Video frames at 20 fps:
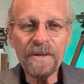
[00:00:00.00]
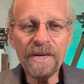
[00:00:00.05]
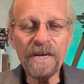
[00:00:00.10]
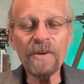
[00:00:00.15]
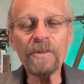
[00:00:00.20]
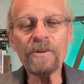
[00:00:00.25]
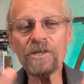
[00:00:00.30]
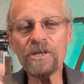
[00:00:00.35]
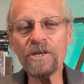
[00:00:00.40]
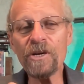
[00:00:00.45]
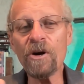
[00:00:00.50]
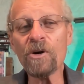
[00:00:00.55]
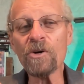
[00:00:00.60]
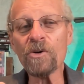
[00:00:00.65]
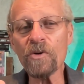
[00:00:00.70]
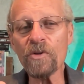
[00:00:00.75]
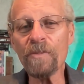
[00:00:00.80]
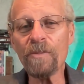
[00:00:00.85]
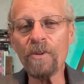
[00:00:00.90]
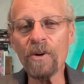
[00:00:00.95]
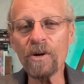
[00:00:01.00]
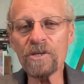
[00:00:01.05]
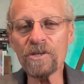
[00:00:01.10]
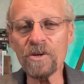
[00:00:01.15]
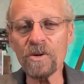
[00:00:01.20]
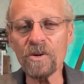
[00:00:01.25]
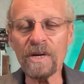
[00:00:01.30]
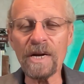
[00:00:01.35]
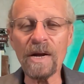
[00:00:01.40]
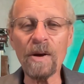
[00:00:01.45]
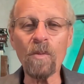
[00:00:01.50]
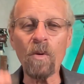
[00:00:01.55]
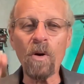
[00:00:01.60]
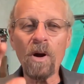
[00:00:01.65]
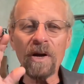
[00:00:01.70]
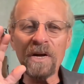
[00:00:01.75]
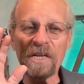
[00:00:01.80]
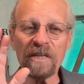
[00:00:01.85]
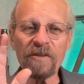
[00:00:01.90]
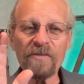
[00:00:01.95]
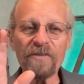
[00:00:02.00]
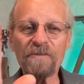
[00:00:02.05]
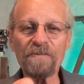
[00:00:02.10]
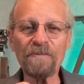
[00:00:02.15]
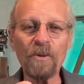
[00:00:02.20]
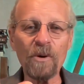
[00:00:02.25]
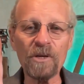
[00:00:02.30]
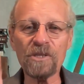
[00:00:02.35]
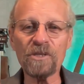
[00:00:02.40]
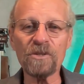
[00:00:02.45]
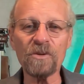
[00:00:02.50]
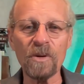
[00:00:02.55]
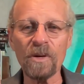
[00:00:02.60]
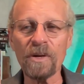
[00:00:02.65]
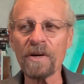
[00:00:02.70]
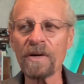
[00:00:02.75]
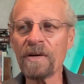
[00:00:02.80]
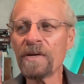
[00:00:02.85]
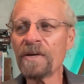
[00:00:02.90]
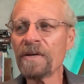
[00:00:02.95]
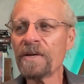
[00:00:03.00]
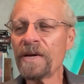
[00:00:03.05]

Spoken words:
He was the owner of the bookstore, and I walk into this bookstore,